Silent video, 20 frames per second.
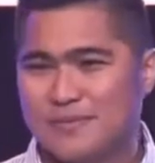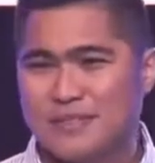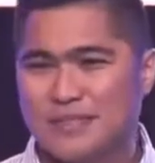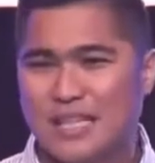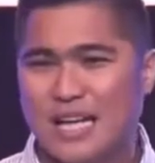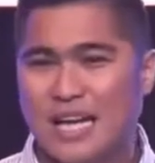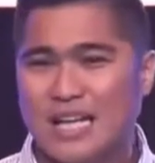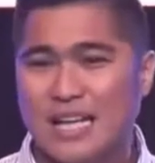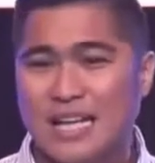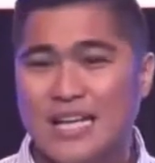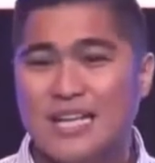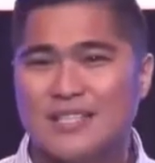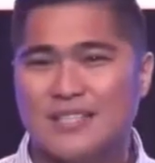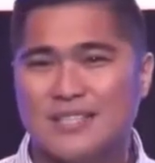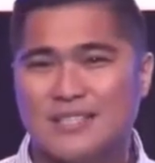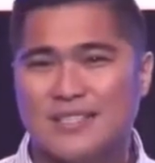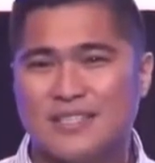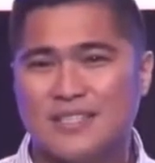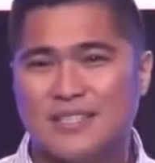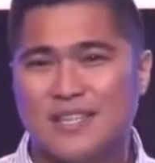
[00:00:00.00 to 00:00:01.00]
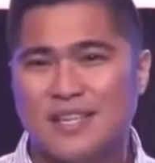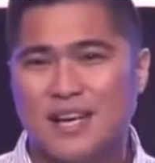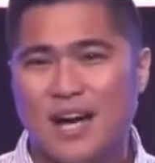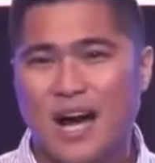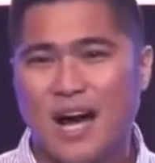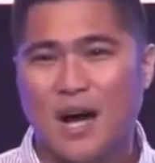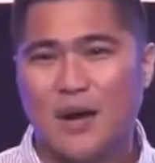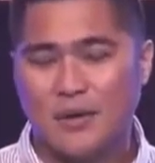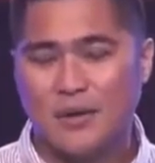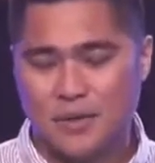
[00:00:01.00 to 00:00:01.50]
That is
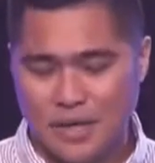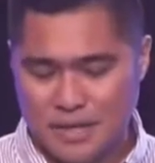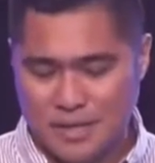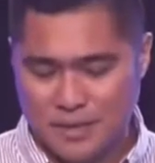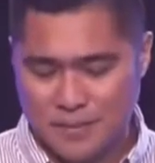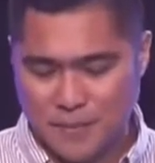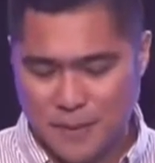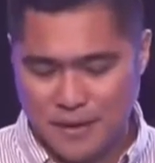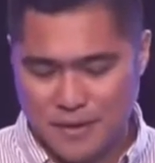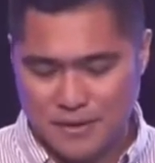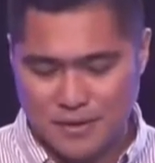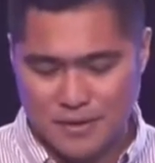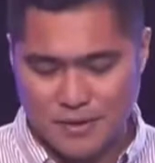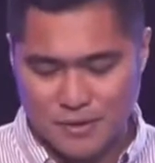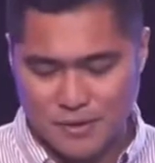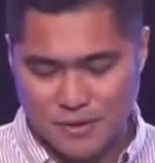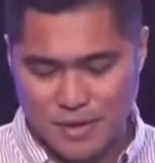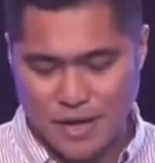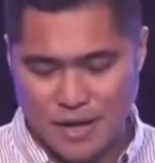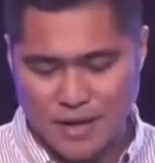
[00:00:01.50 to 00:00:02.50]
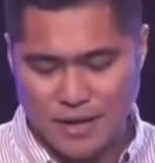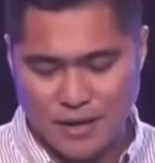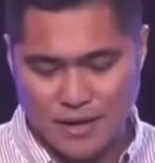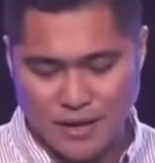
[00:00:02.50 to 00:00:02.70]
our response today.